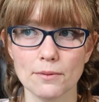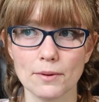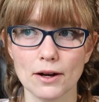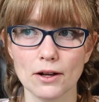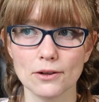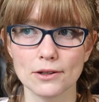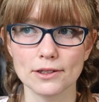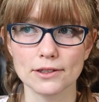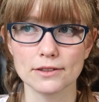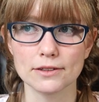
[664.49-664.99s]

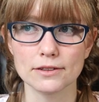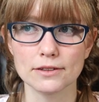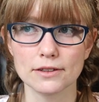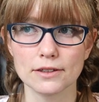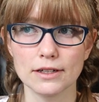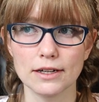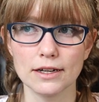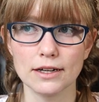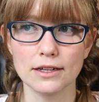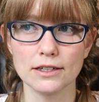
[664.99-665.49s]
Rowling,
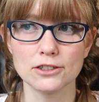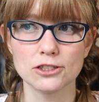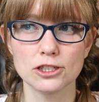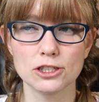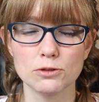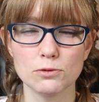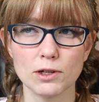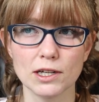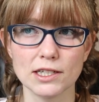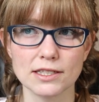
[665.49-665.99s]

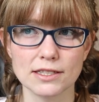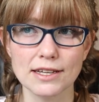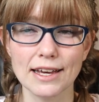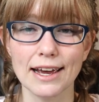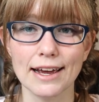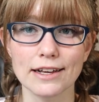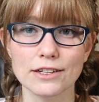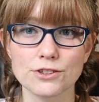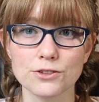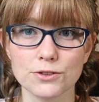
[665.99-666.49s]
she was
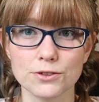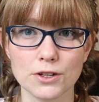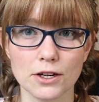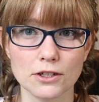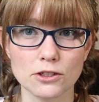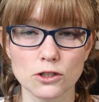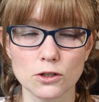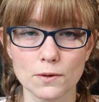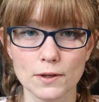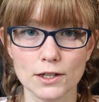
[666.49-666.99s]
canceled
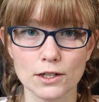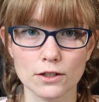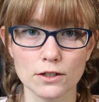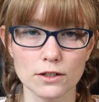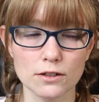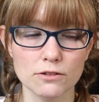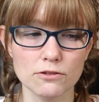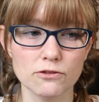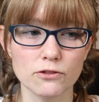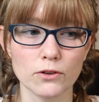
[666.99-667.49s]
on
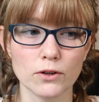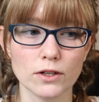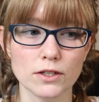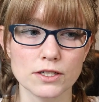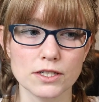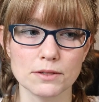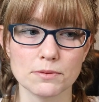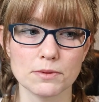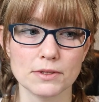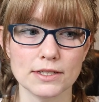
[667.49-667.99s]
Twitter for
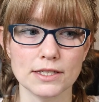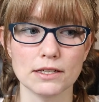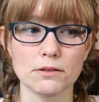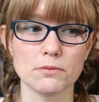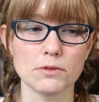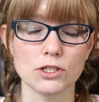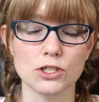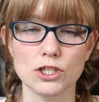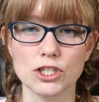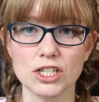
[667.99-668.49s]
some
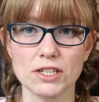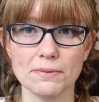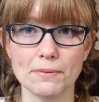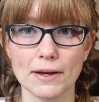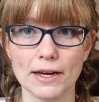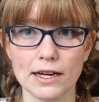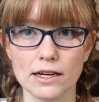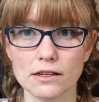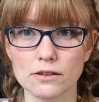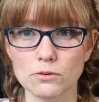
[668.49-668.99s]
statements she
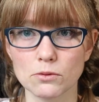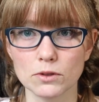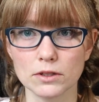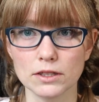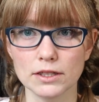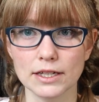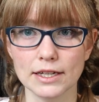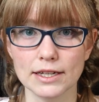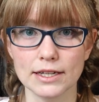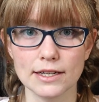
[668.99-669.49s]
made
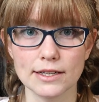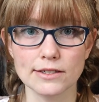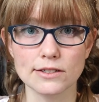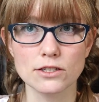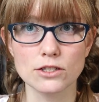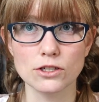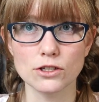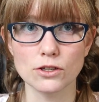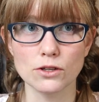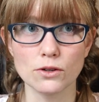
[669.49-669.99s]
related
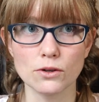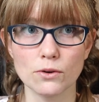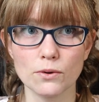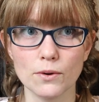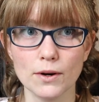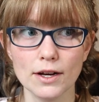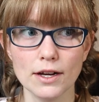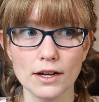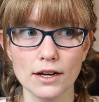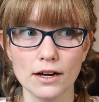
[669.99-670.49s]

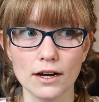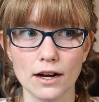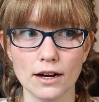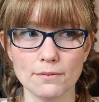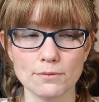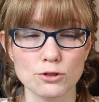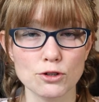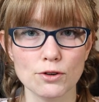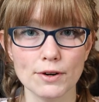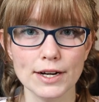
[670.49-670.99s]
to
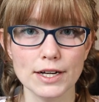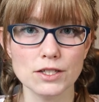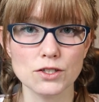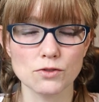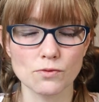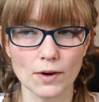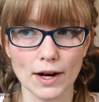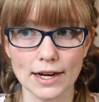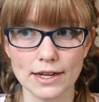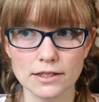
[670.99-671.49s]

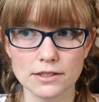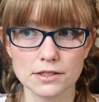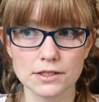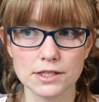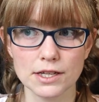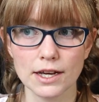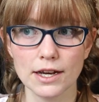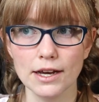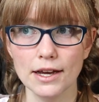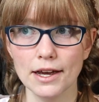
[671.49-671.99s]
trans
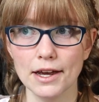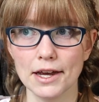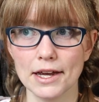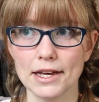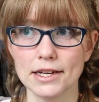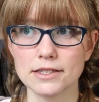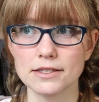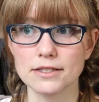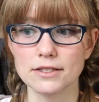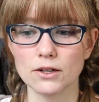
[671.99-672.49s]
rights.
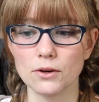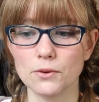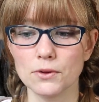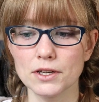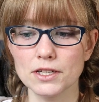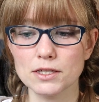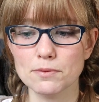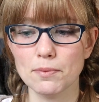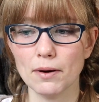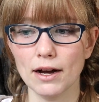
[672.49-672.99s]
And so
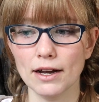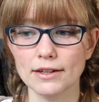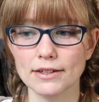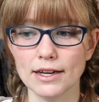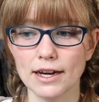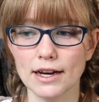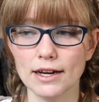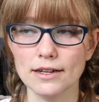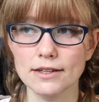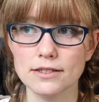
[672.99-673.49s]
this
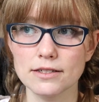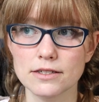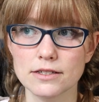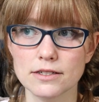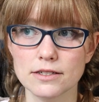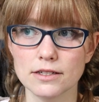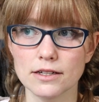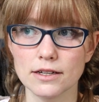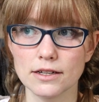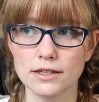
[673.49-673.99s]

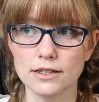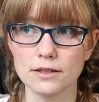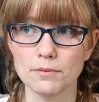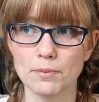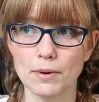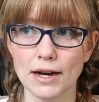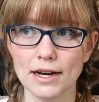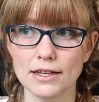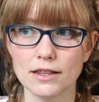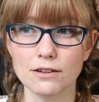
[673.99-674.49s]
podcast
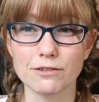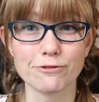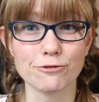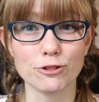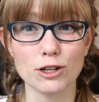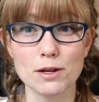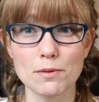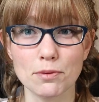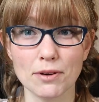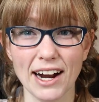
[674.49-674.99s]
by the
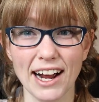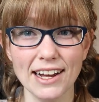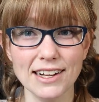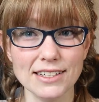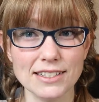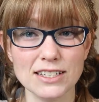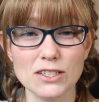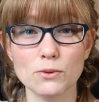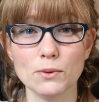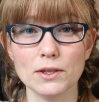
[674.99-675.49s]
Free
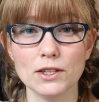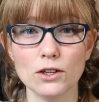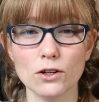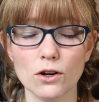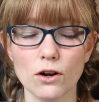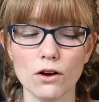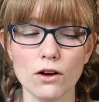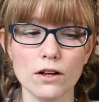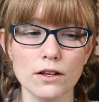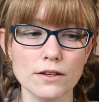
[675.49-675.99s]
Press is what they're
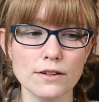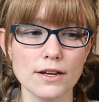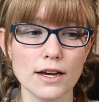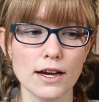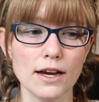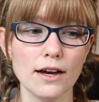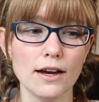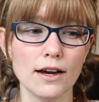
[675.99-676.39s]
called.